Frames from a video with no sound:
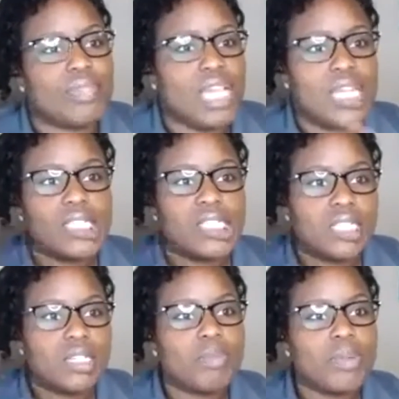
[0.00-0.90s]
And it's just
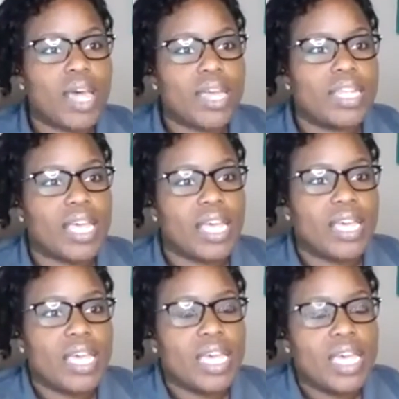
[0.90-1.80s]
simple like that,
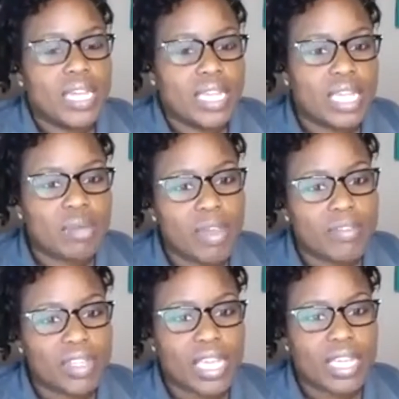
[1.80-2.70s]
to keep
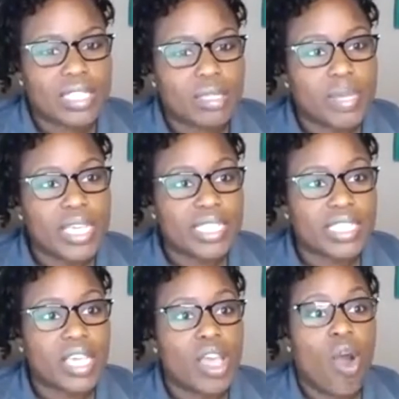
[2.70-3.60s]
everything easy peasy.